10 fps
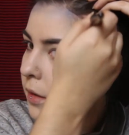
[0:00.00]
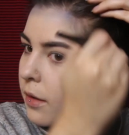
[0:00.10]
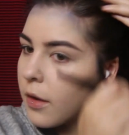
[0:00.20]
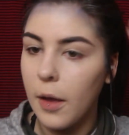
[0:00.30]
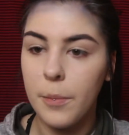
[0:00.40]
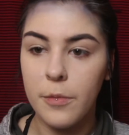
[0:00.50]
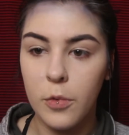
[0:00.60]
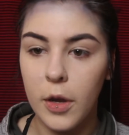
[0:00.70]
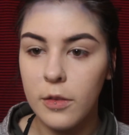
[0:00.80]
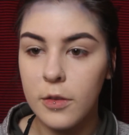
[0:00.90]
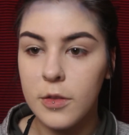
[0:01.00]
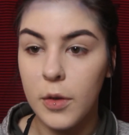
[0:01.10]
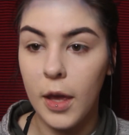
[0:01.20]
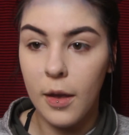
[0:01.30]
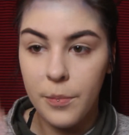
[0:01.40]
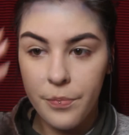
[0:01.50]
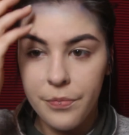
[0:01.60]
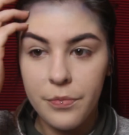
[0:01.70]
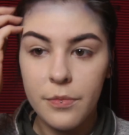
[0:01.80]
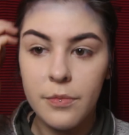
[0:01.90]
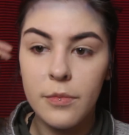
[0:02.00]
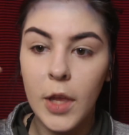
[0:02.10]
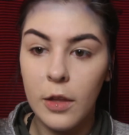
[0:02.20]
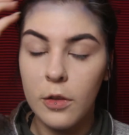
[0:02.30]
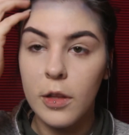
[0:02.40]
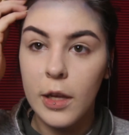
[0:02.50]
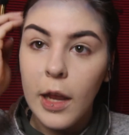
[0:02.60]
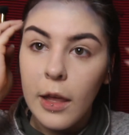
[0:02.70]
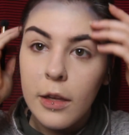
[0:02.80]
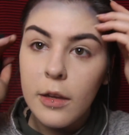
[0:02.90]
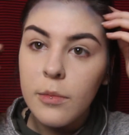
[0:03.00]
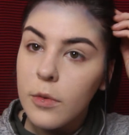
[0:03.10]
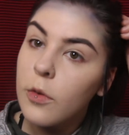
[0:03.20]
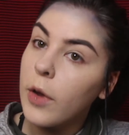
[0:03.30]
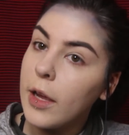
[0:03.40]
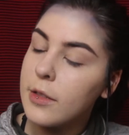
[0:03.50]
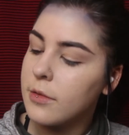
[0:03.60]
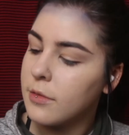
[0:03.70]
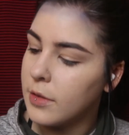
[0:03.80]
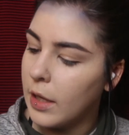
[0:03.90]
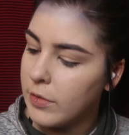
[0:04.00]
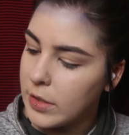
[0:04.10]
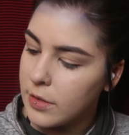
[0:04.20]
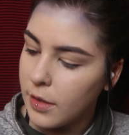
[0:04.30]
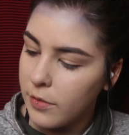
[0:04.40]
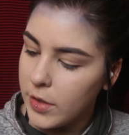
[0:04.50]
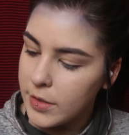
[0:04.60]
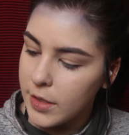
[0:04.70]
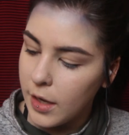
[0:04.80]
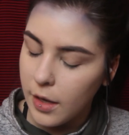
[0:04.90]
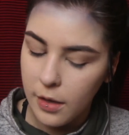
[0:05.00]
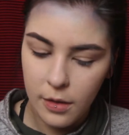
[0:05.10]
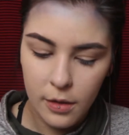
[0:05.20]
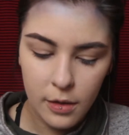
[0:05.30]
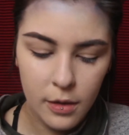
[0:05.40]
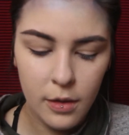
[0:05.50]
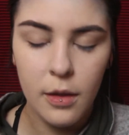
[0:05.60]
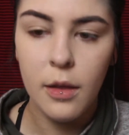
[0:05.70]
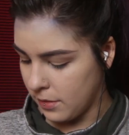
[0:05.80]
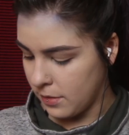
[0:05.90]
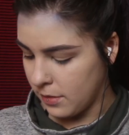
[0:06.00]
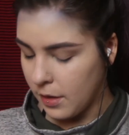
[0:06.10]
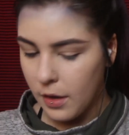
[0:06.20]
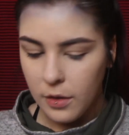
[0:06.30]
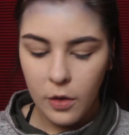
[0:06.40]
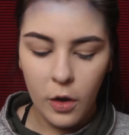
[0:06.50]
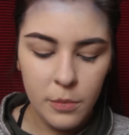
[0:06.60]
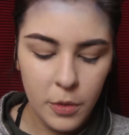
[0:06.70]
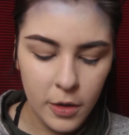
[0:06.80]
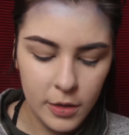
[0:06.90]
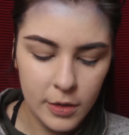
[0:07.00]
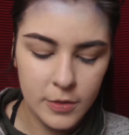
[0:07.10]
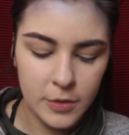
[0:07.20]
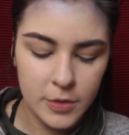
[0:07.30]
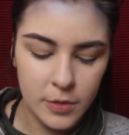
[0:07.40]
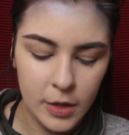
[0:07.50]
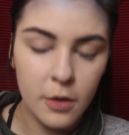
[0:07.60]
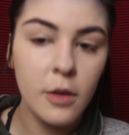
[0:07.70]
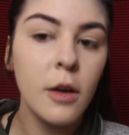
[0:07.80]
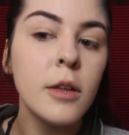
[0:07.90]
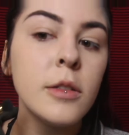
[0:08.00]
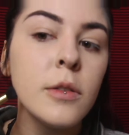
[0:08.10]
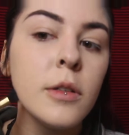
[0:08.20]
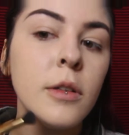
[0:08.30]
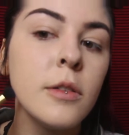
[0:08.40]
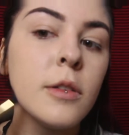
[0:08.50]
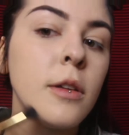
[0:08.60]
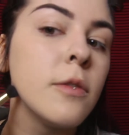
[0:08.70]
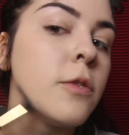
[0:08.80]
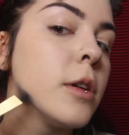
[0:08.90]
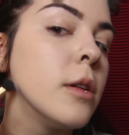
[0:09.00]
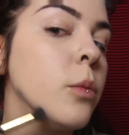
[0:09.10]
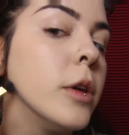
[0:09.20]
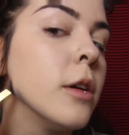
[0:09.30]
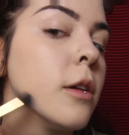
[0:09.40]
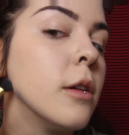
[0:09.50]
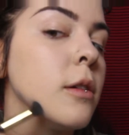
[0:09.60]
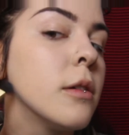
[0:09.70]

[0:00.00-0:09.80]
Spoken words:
Okay, forehead looks okay. I look like an alien. Great, love it, love the aesthetic. The hard part is also that her contour is like freaking weird.